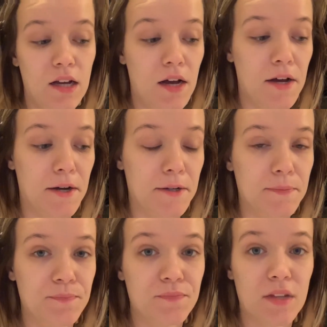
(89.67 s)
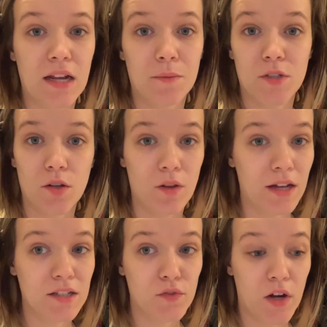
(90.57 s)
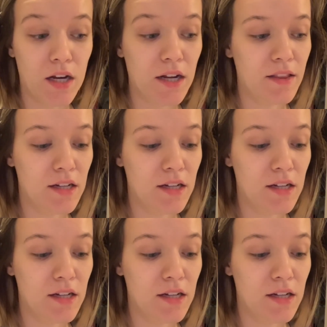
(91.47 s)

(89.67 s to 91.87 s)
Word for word: Um, and I'm so glad it's Friday.